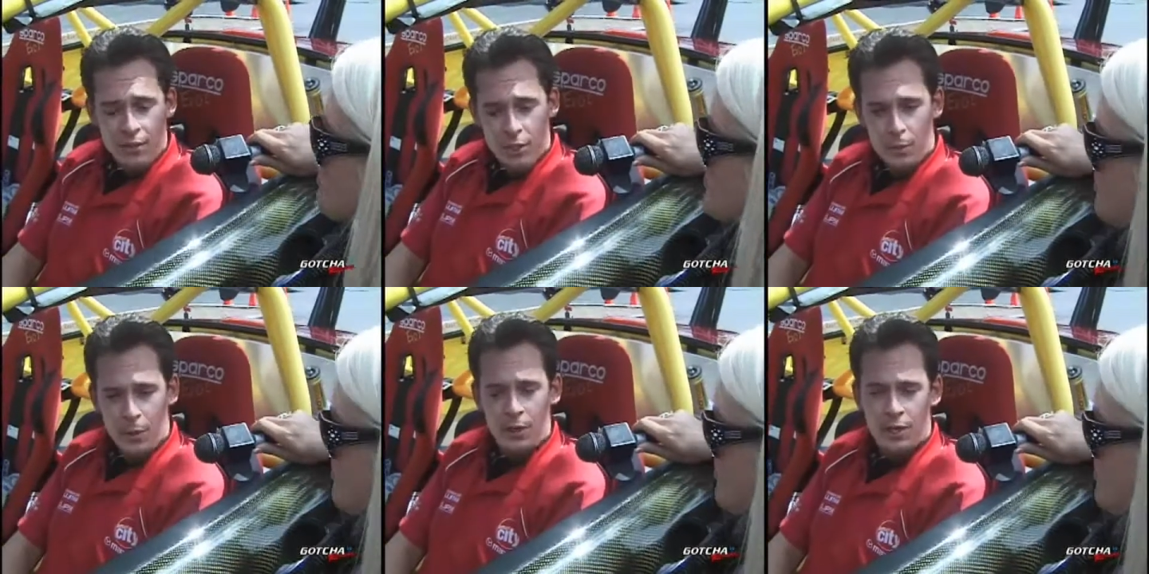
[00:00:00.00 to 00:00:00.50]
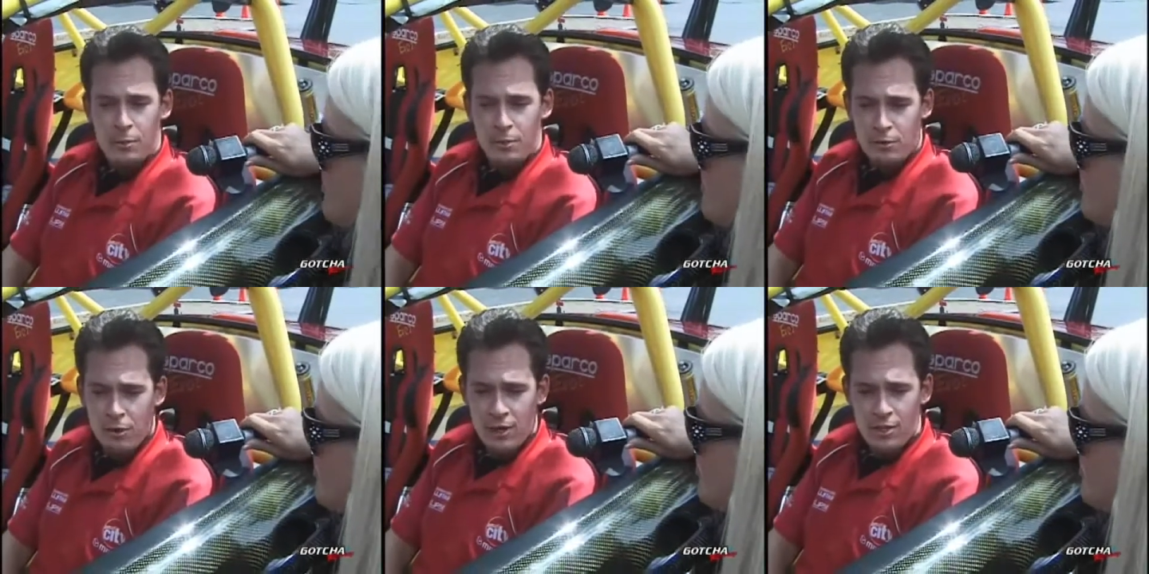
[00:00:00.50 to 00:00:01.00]
of experience
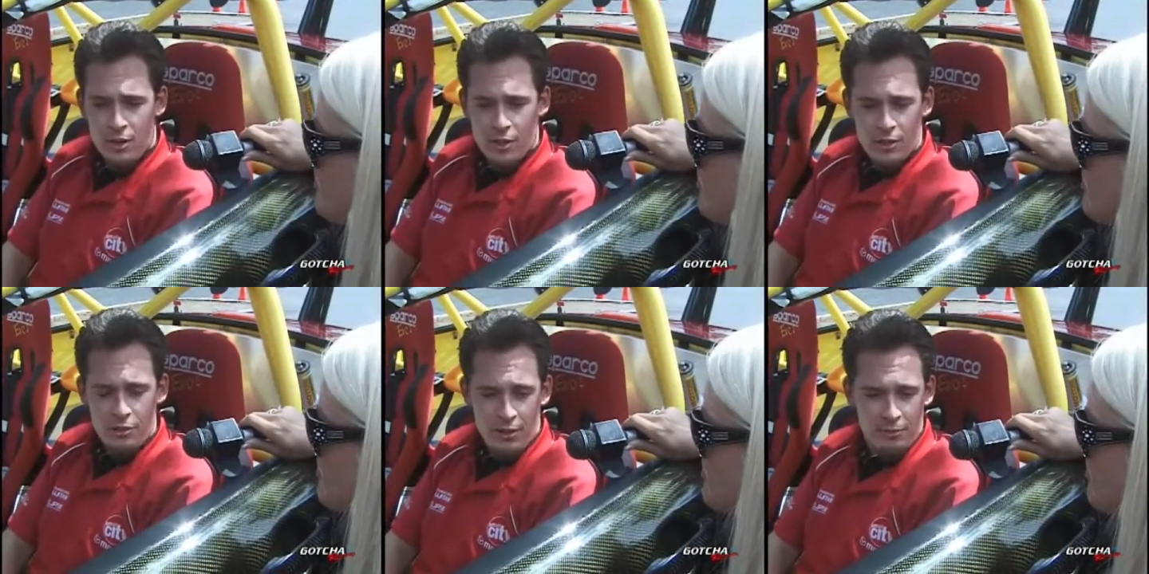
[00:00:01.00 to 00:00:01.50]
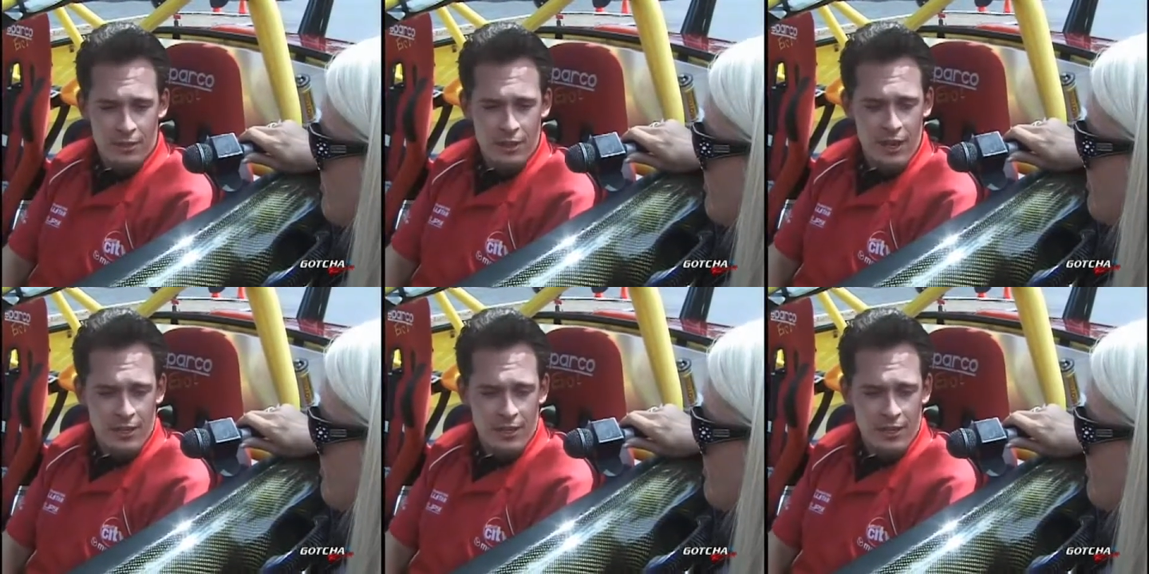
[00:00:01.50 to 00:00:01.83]
before I started drifting.